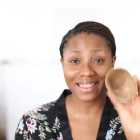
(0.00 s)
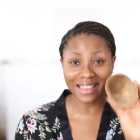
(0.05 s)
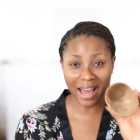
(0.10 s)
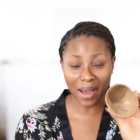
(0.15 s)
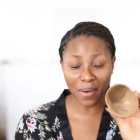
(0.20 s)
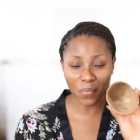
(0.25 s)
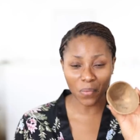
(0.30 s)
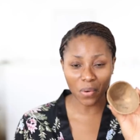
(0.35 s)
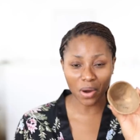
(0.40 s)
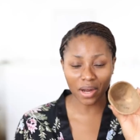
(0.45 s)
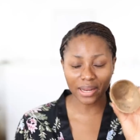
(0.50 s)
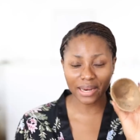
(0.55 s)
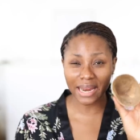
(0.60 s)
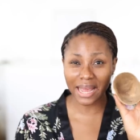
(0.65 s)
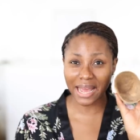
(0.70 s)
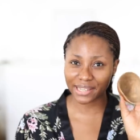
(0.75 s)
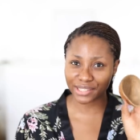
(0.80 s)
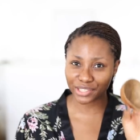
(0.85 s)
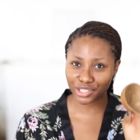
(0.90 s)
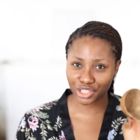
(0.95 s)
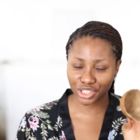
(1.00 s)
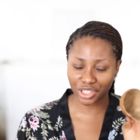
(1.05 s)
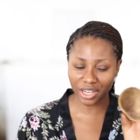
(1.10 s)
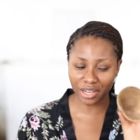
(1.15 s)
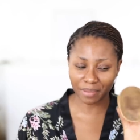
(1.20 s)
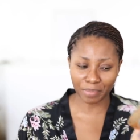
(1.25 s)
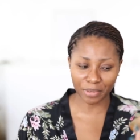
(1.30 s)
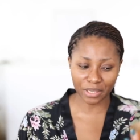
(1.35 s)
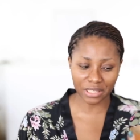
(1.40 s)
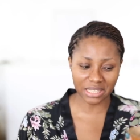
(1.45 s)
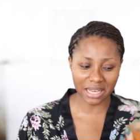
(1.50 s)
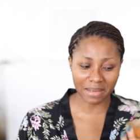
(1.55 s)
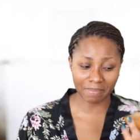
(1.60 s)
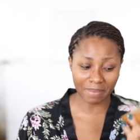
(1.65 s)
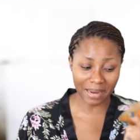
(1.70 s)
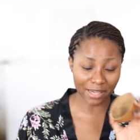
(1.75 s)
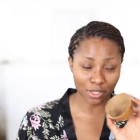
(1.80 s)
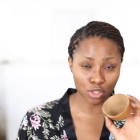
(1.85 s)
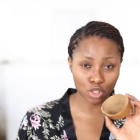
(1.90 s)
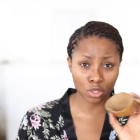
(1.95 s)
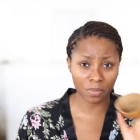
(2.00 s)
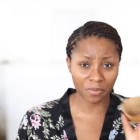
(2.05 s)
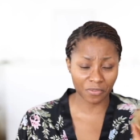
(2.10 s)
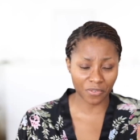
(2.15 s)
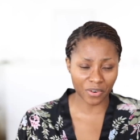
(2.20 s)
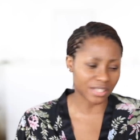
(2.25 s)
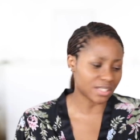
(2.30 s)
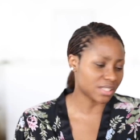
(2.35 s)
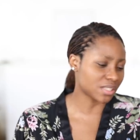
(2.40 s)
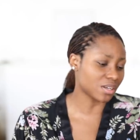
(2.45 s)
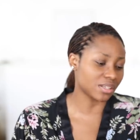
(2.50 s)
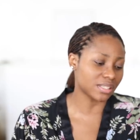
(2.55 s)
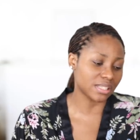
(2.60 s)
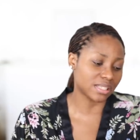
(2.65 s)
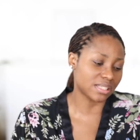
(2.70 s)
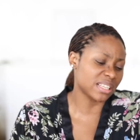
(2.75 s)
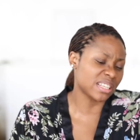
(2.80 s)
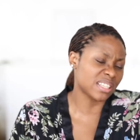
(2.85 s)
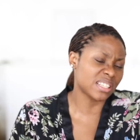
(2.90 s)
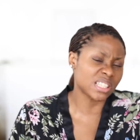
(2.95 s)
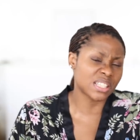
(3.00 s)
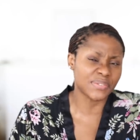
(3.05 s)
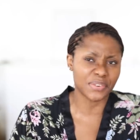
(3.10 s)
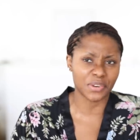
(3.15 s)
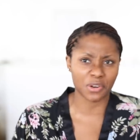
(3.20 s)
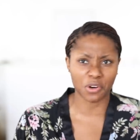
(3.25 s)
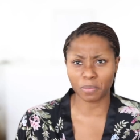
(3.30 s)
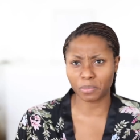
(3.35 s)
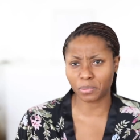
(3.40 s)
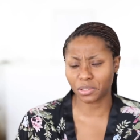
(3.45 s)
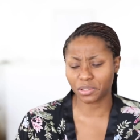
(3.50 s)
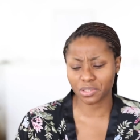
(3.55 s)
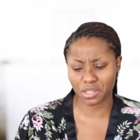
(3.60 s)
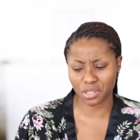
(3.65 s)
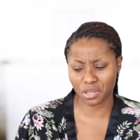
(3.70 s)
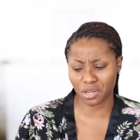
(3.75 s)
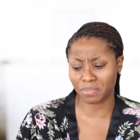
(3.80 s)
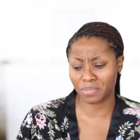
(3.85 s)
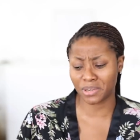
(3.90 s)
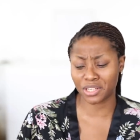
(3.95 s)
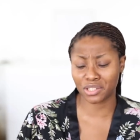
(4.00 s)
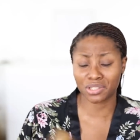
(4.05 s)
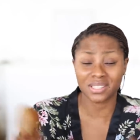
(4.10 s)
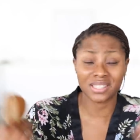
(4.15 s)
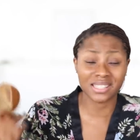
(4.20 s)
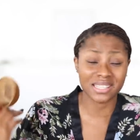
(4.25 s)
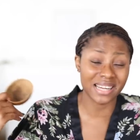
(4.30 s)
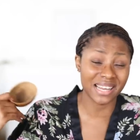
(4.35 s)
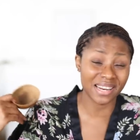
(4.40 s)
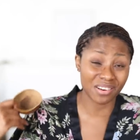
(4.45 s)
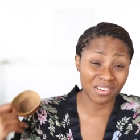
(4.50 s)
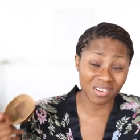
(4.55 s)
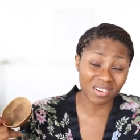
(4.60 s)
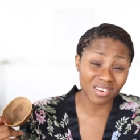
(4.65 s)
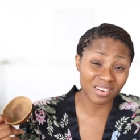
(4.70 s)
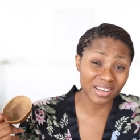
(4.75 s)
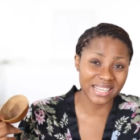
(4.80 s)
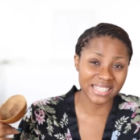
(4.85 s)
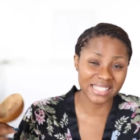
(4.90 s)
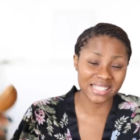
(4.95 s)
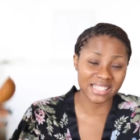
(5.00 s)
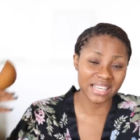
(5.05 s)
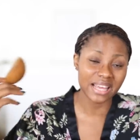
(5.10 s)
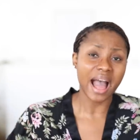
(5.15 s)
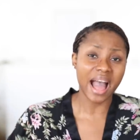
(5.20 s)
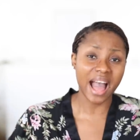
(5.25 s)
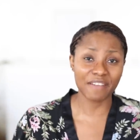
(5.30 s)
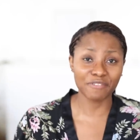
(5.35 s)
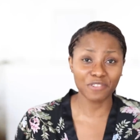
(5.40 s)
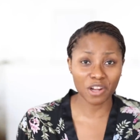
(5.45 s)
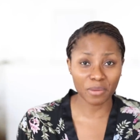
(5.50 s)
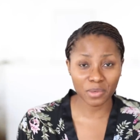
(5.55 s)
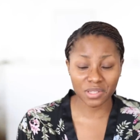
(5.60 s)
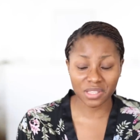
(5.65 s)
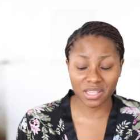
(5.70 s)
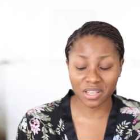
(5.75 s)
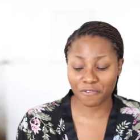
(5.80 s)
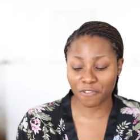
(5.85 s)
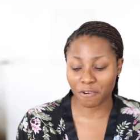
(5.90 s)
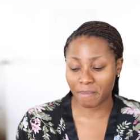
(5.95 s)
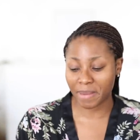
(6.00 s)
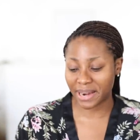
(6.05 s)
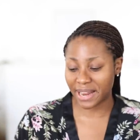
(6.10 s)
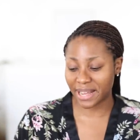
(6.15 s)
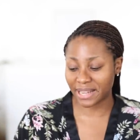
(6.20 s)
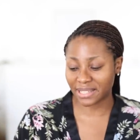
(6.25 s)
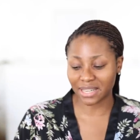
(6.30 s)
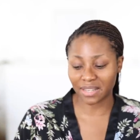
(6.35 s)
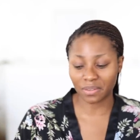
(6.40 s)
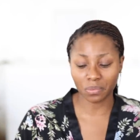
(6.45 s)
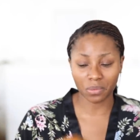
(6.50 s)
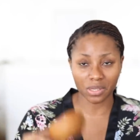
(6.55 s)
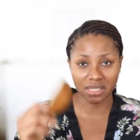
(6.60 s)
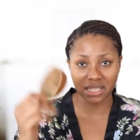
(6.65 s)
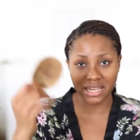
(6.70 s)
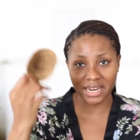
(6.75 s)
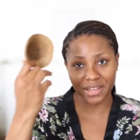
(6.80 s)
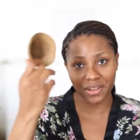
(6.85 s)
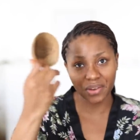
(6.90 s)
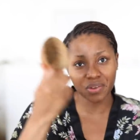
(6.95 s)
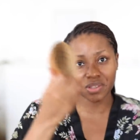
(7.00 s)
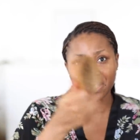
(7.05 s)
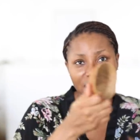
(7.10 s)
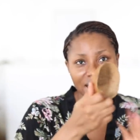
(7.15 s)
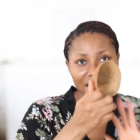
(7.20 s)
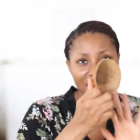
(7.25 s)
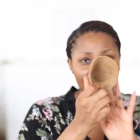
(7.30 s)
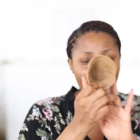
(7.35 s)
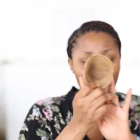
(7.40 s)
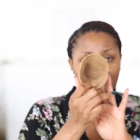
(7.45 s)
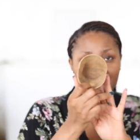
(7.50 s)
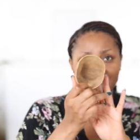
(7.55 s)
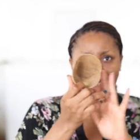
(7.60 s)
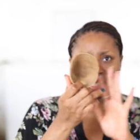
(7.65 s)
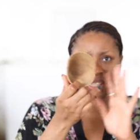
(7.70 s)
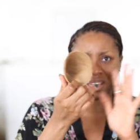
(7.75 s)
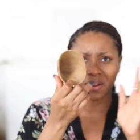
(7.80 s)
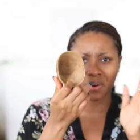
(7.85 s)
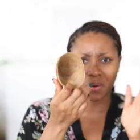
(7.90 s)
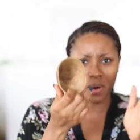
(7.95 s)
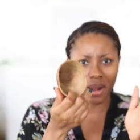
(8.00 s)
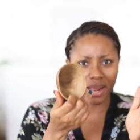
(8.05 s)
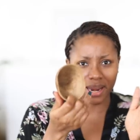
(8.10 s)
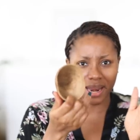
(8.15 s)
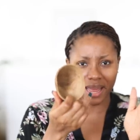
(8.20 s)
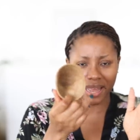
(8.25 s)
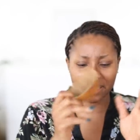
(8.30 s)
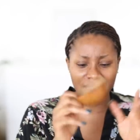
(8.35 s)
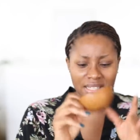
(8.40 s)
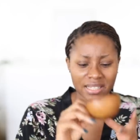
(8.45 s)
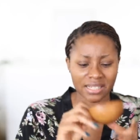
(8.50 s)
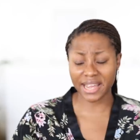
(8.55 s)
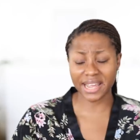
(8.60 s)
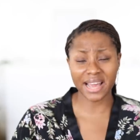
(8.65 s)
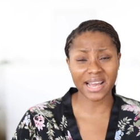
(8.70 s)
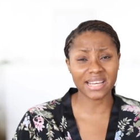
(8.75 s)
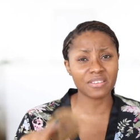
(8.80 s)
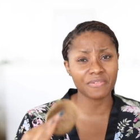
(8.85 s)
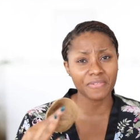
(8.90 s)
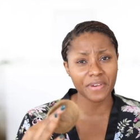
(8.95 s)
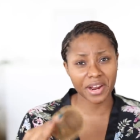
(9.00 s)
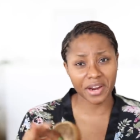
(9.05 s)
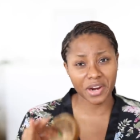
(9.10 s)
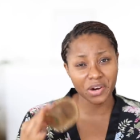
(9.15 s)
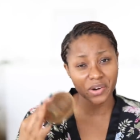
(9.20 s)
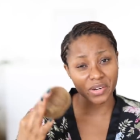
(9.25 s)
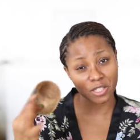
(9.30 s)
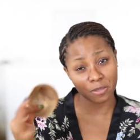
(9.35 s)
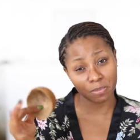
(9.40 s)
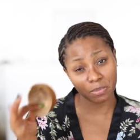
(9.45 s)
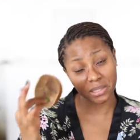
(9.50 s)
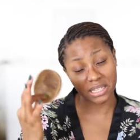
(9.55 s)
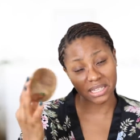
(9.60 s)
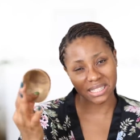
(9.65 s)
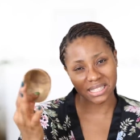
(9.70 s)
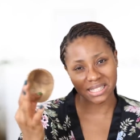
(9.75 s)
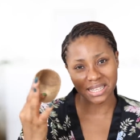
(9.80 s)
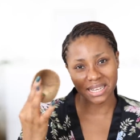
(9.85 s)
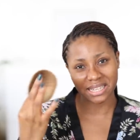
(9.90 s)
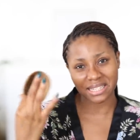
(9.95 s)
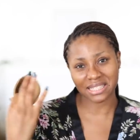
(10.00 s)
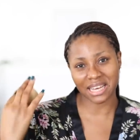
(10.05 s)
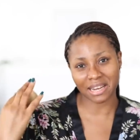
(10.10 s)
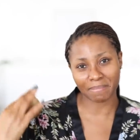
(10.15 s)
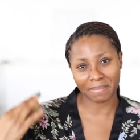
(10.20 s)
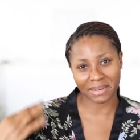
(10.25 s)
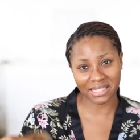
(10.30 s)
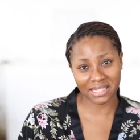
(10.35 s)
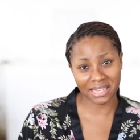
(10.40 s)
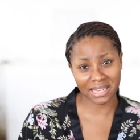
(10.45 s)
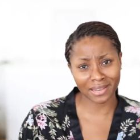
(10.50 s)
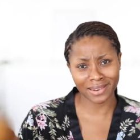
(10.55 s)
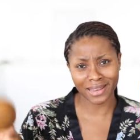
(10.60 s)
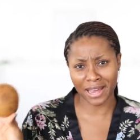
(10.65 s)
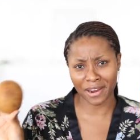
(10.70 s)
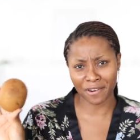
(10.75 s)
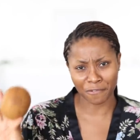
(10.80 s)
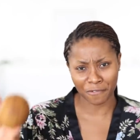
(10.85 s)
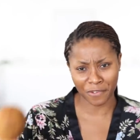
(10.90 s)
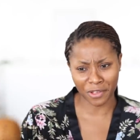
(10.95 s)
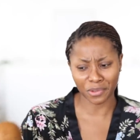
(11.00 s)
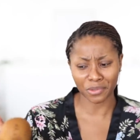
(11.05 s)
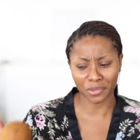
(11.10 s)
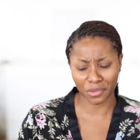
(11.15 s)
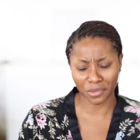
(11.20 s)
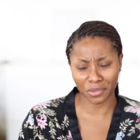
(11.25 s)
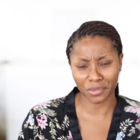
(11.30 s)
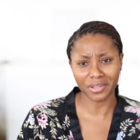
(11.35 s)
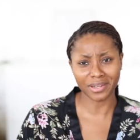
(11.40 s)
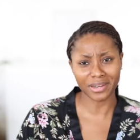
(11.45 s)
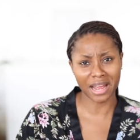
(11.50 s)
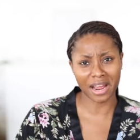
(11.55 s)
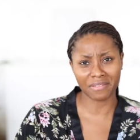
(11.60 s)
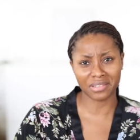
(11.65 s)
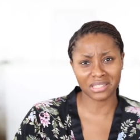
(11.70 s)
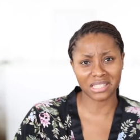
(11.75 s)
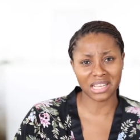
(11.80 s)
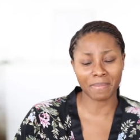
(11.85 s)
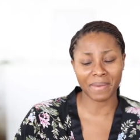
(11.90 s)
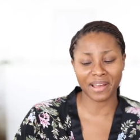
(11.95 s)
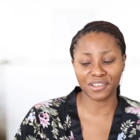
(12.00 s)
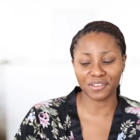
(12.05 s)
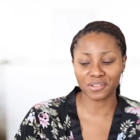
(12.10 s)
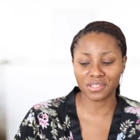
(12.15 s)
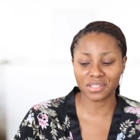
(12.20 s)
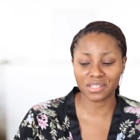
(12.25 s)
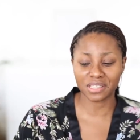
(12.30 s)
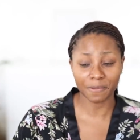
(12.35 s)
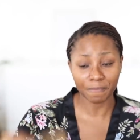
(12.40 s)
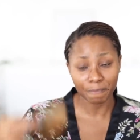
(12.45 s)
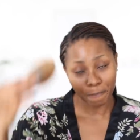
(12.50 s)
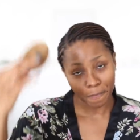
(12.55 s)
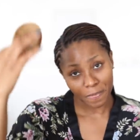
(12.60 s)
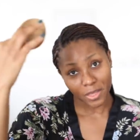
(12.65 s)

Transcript: that one and shea butter black soap first because it says it's for normal to combination skin and in all honesty I have normal skin from my neck downwards and I used it and I finished it and I quite liked it. It has a very crisp clean scent and my skin kind of felt good every time I used it.